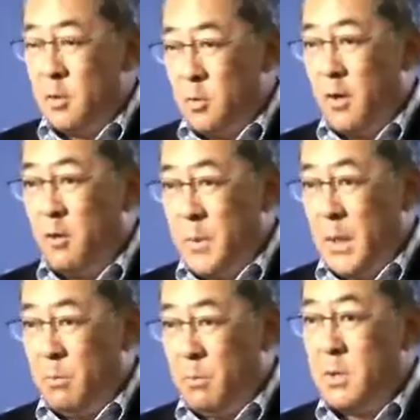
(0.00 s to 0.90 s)
12
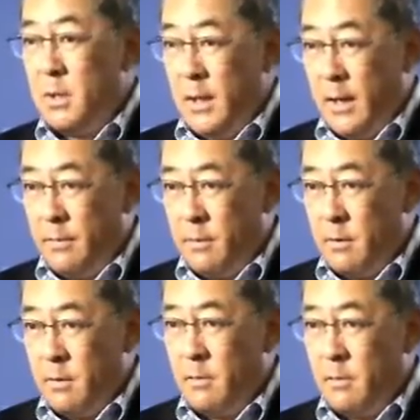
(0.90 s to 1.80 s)
people
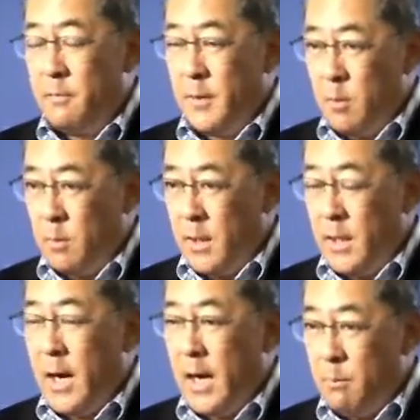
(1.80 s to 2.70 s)
together
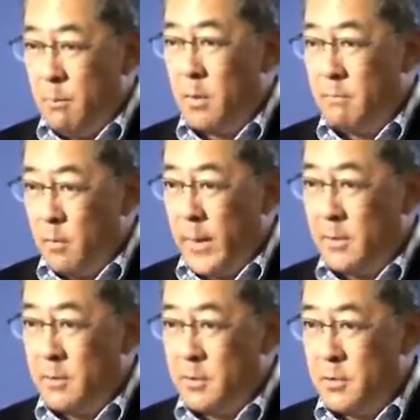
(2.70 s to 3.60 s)
frequently on a board of
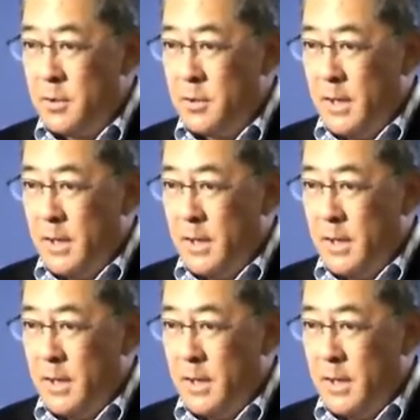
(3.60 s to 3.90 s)
directors.